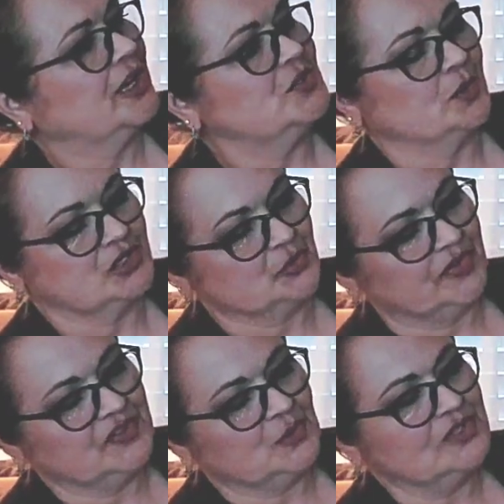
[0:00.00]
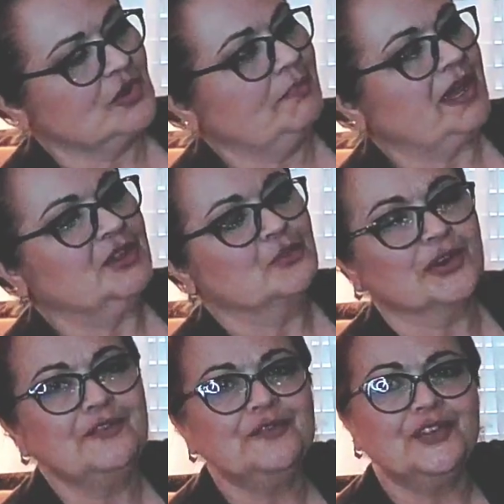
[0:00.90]
Grace Works thrift store. So I paid
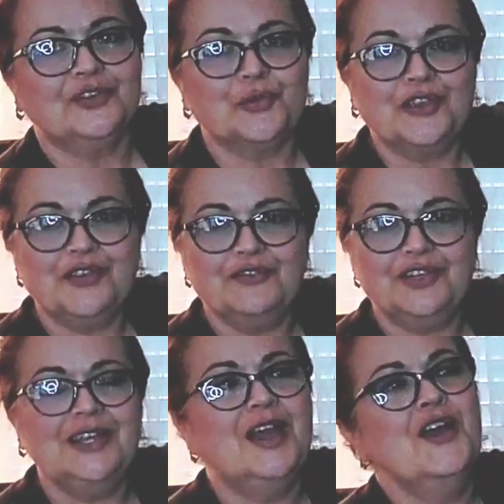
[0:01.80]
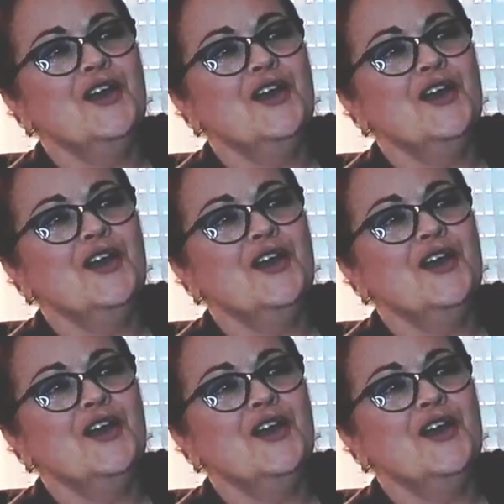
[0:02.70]
$3.50